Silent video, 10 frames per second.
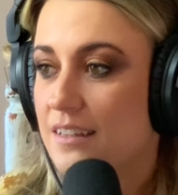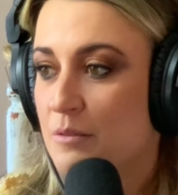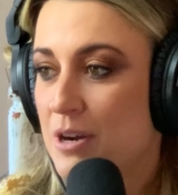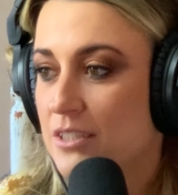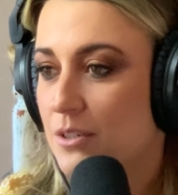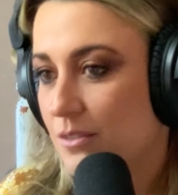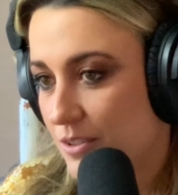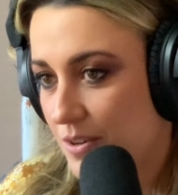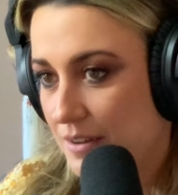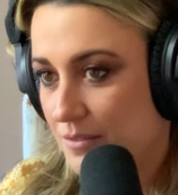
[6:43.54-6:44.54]
the
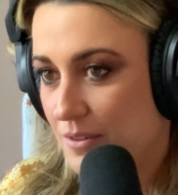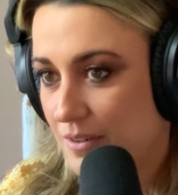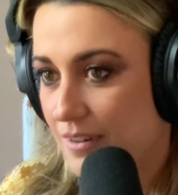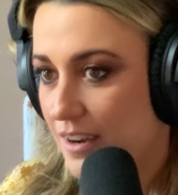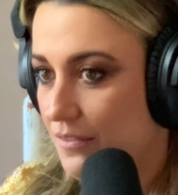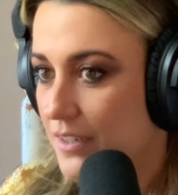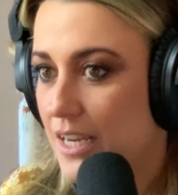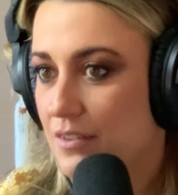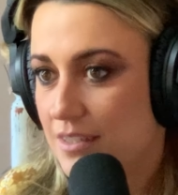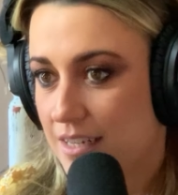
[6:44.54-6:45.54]
McDonald's drive-thru. I've
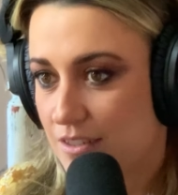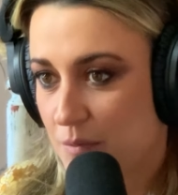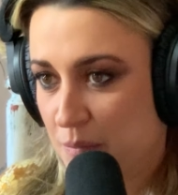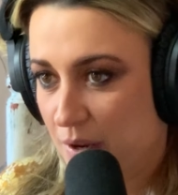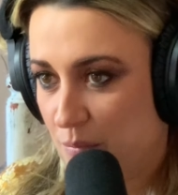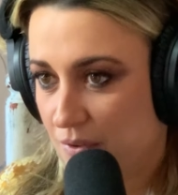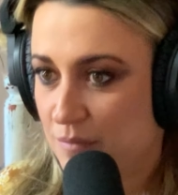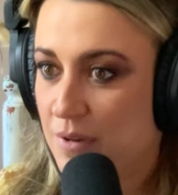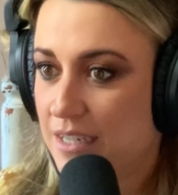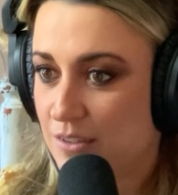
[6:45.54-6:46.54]
never seen so many people
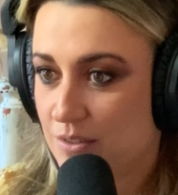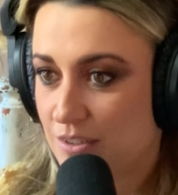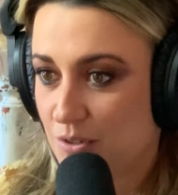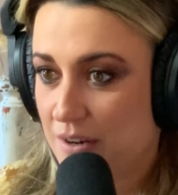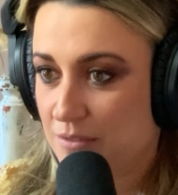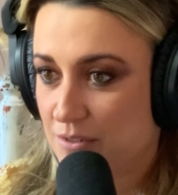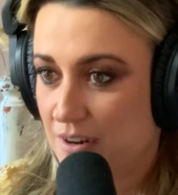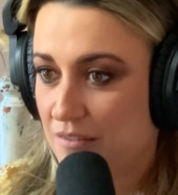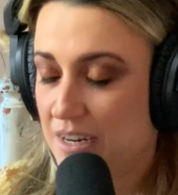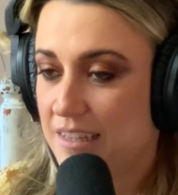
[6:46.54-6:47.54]
at McDonald's drive-thru.
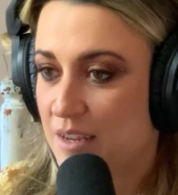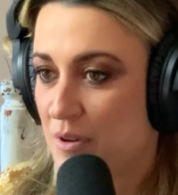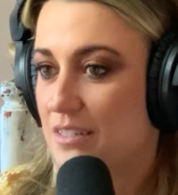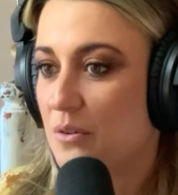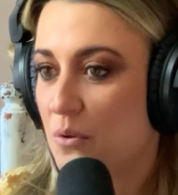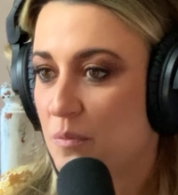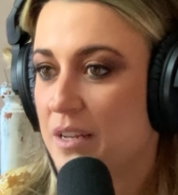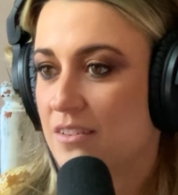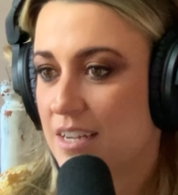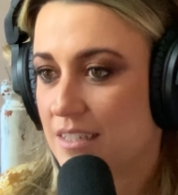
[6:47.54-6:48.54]
I reckon they must have all
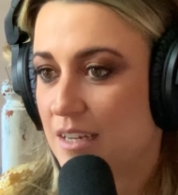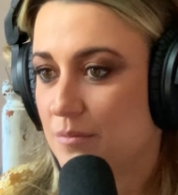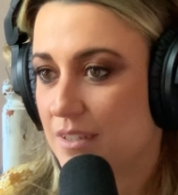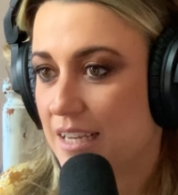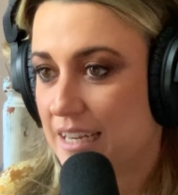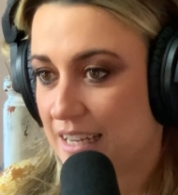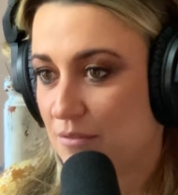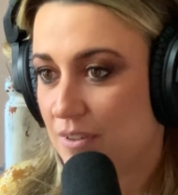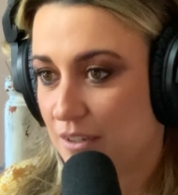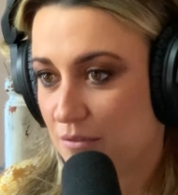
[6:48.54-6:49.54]
been lined up getting their fillet